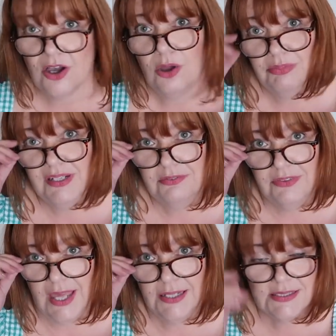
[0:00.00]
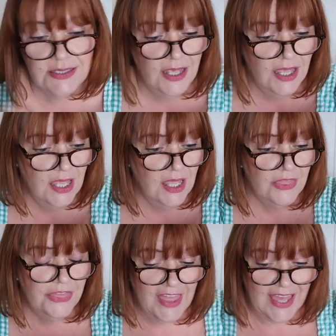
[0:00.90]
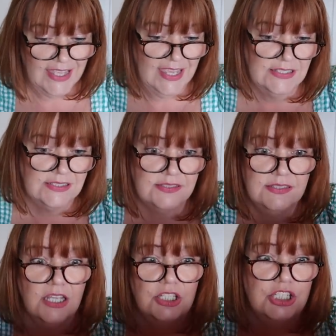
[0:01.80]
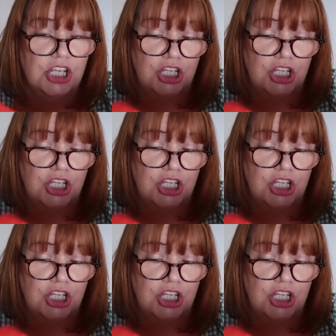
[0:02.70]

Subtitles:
can't believe that. That is such